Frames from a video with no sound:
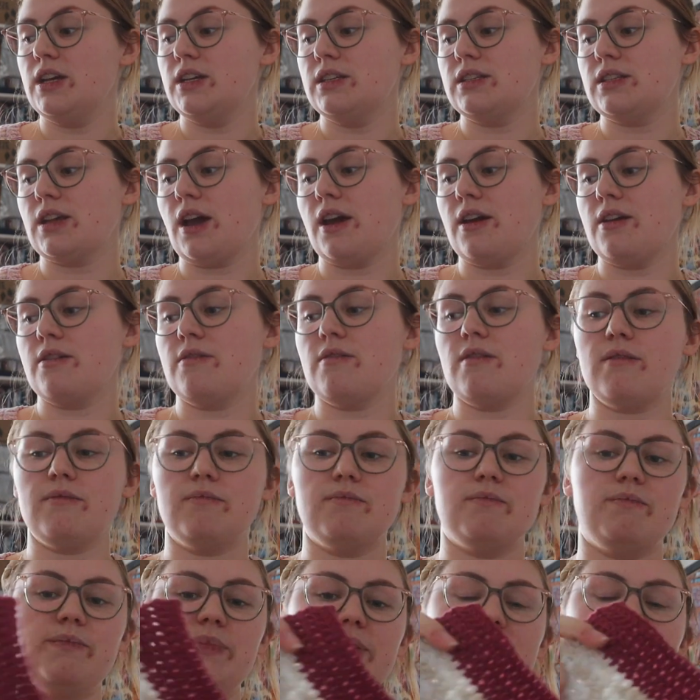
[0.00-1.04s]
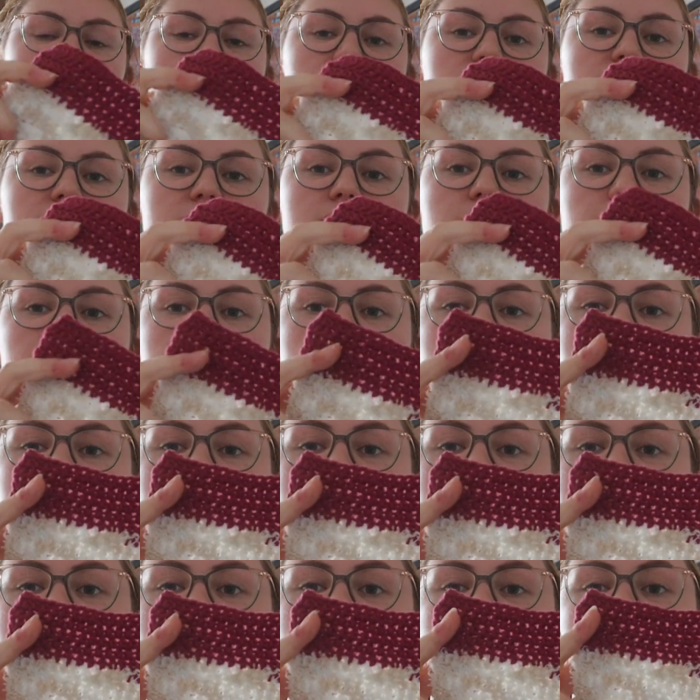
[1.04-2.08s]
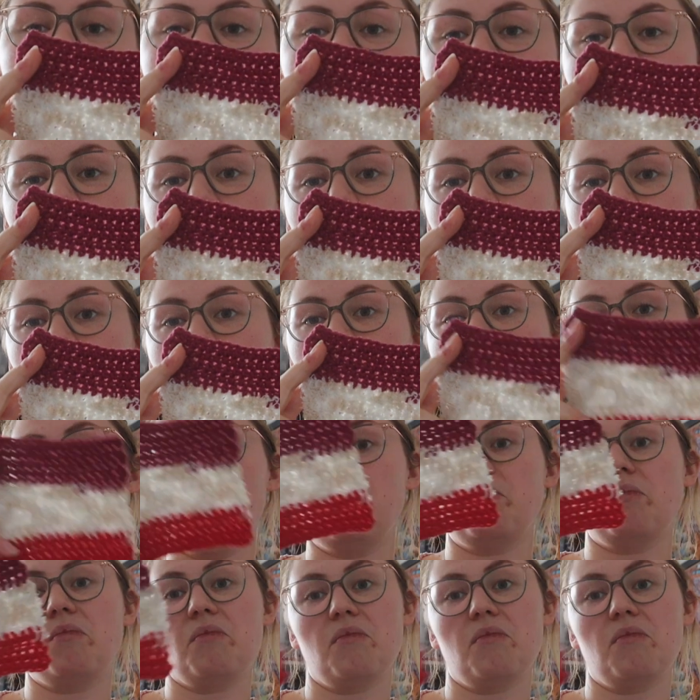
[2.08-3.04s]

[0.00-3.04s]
So potentially something like this, but circular.